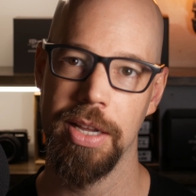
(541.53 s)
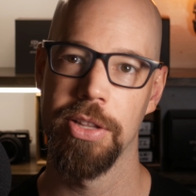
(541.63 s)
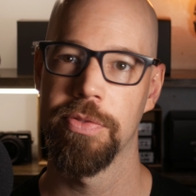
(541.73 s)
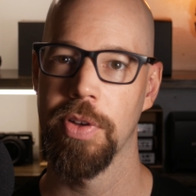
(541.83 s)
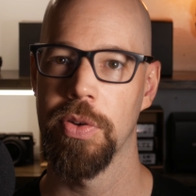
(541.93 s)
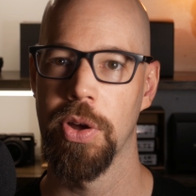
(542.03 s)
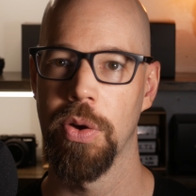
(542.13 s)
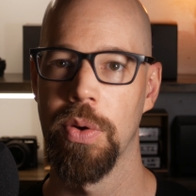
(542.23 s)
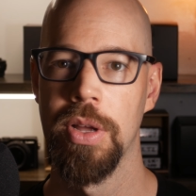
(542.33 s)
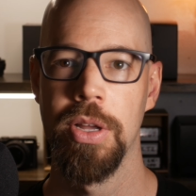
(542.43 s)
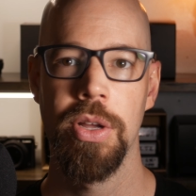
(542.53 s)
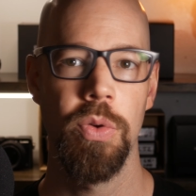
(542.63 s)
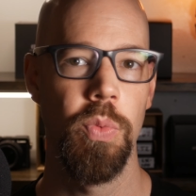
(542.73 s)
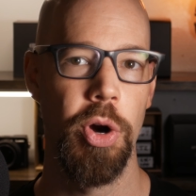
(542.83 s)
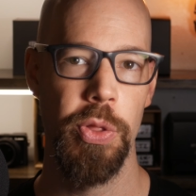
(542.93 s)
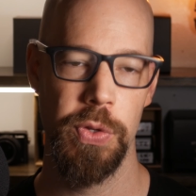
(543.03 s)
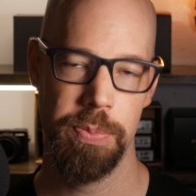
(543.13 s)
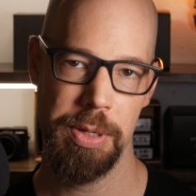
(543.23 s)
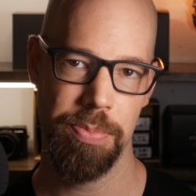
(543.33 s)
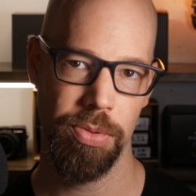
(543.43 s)
in the photo. Where are those
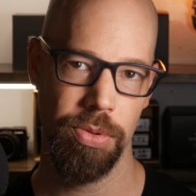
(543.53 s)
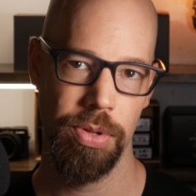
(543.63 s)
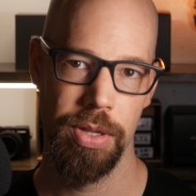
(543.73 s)
people